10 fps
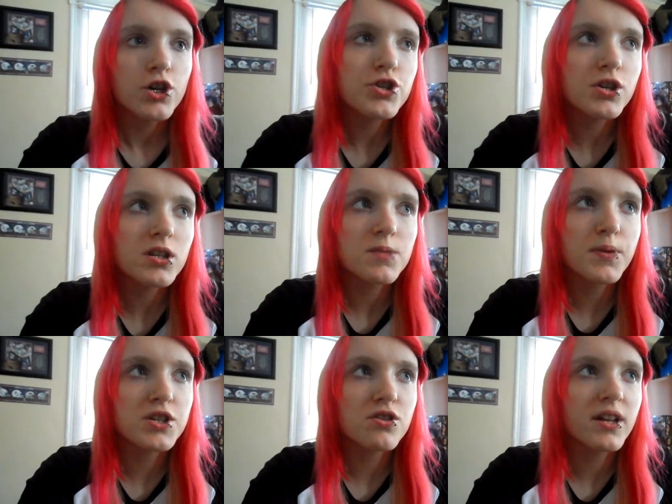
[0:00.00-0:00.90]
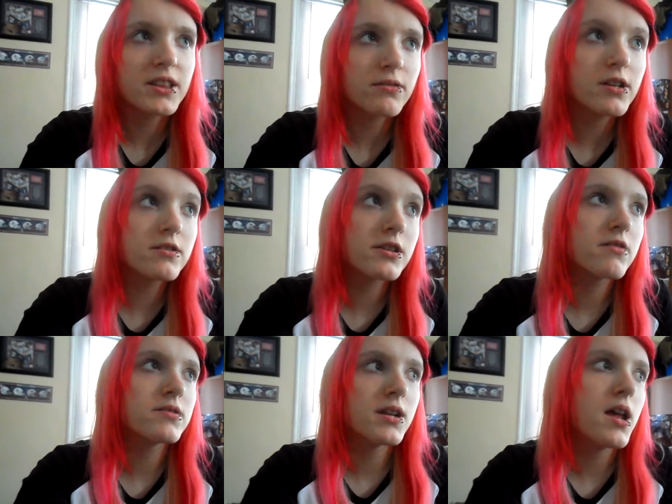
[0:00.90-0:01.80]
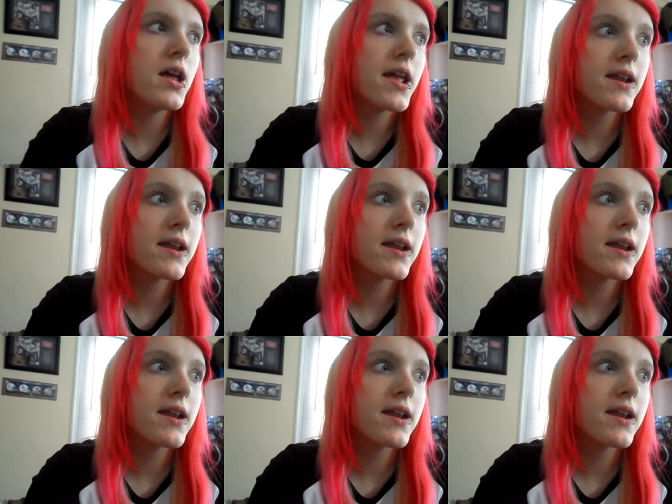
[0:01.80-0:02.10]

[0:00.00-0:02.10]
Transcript: you took this picture, like, 3 years ago today,